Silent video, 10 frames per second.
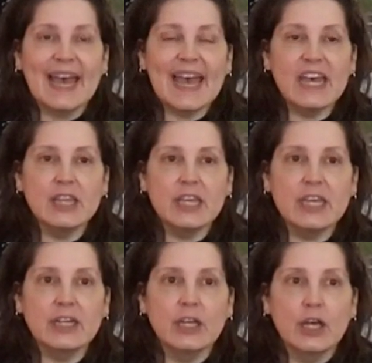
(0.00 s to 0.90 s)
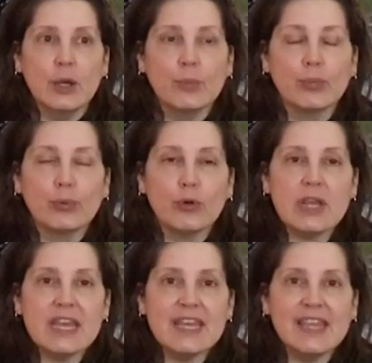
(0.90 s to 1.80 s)
and then
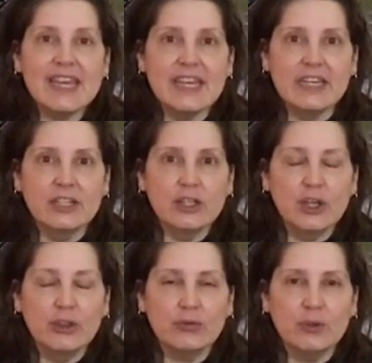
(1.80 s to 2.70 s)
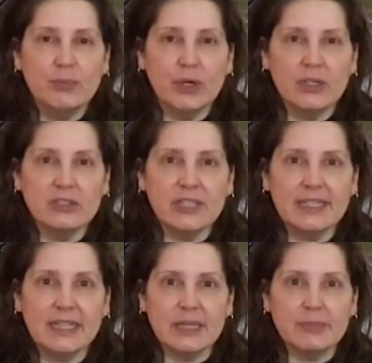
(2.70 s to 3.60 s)
breathe in through pursed
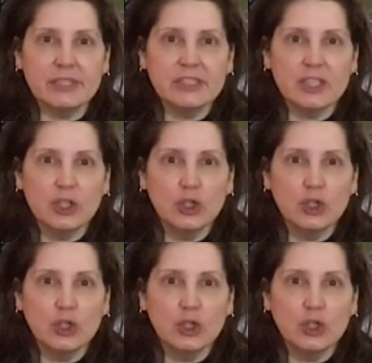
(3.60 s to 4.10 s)
lips.